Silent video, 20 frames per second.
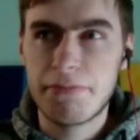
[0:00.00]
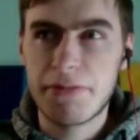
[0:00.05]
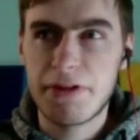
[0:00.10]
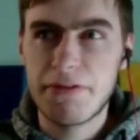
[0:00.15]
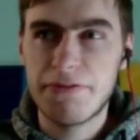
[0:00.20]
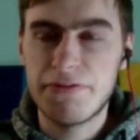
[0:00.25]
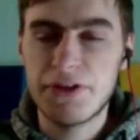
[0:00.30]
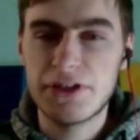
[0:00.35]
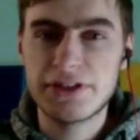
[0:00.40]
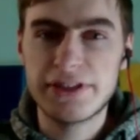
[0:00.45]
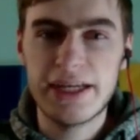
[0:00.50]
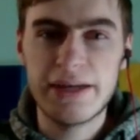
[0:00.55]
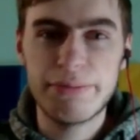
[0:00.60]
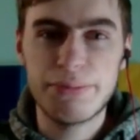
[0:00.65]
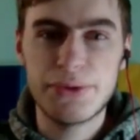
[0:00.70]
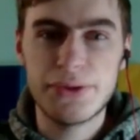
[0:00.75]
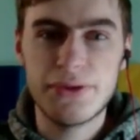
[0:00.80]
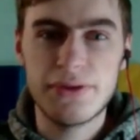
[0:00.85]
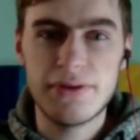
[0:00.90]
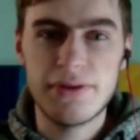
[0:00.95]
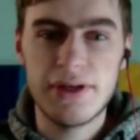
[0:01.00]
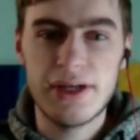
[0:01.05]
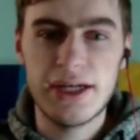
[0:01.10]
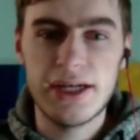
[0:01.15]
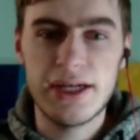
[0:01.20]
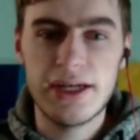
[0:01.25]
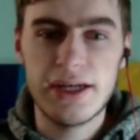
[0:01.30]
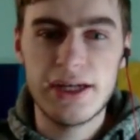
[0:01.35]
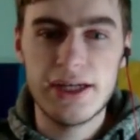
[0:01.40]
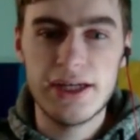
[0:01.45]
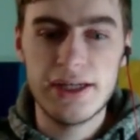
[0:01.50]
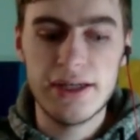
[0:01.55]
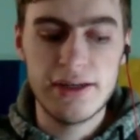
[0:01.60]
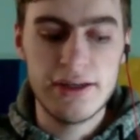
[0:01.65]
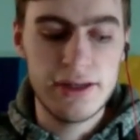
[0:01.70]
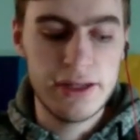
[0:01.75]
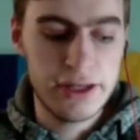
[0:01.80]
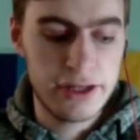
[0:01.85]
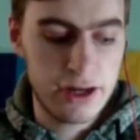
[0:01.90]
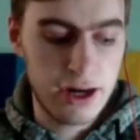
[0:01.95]
for example,
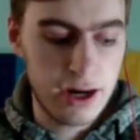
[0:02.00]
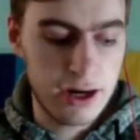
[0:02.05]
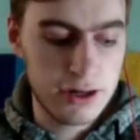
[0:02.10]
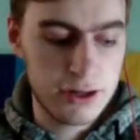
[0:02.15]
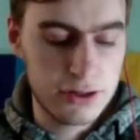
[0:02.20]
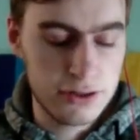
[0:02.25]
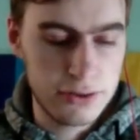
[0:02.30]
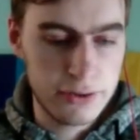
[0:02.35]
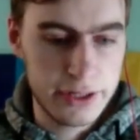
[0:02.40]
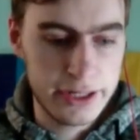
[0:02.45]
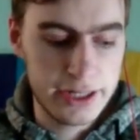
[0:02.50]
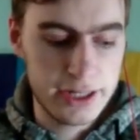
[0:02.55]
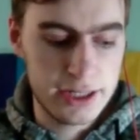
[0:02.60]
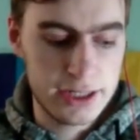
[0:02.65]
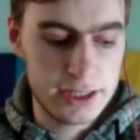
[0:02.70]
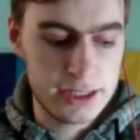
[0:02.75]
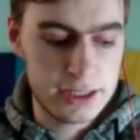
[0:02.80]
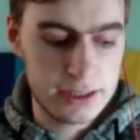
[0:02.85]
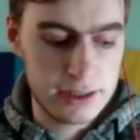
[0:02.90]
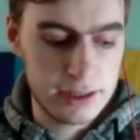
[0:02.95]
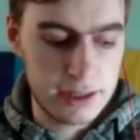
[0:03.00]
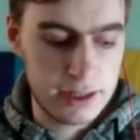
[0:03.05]
Hikaru and